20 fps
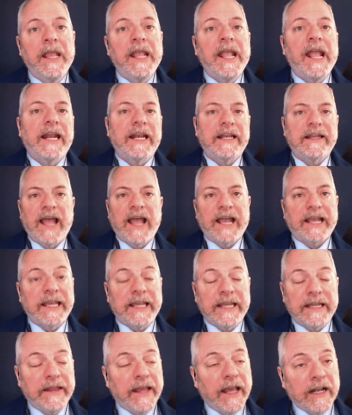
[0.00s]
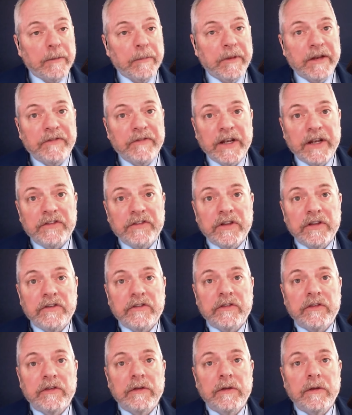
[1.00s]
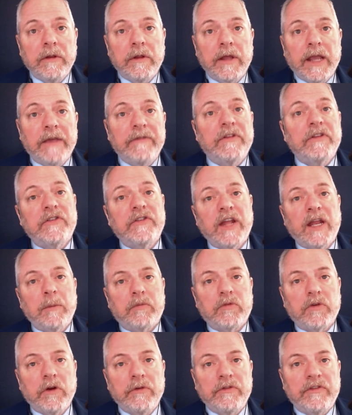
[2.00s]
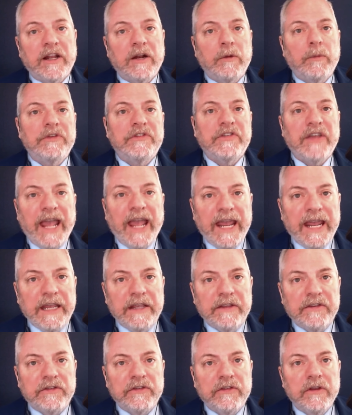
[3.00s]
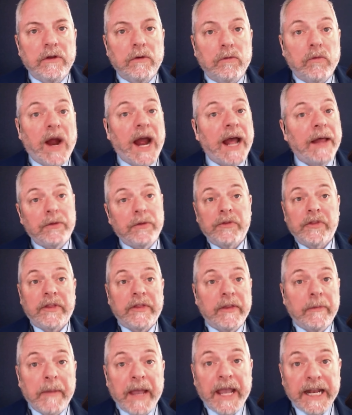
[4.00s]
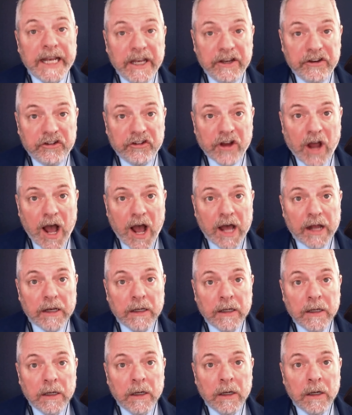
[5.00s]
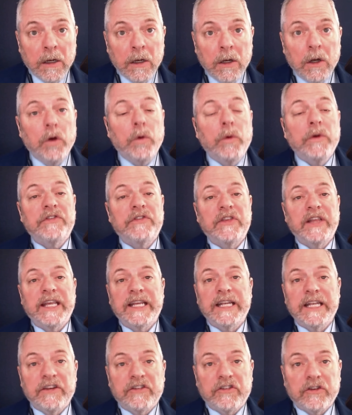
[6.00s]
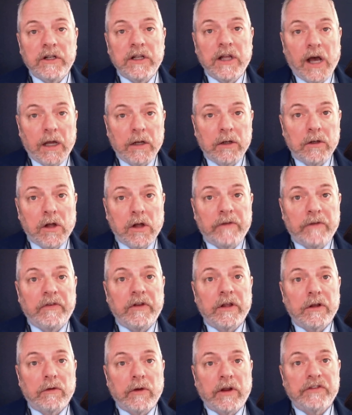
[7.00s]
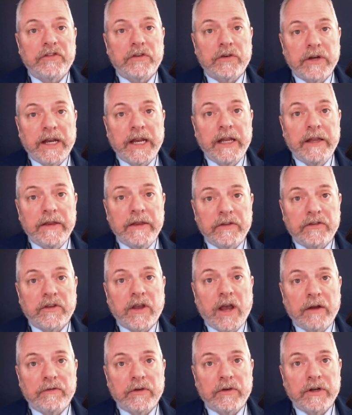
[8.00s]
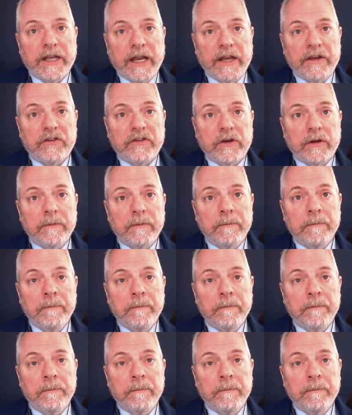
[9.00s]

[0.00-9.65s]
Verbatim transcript: In attacking the element of innocence, if the state proves that it was Hayes rather than the man he shot who was the initial unlawful aggressor in this confrontation.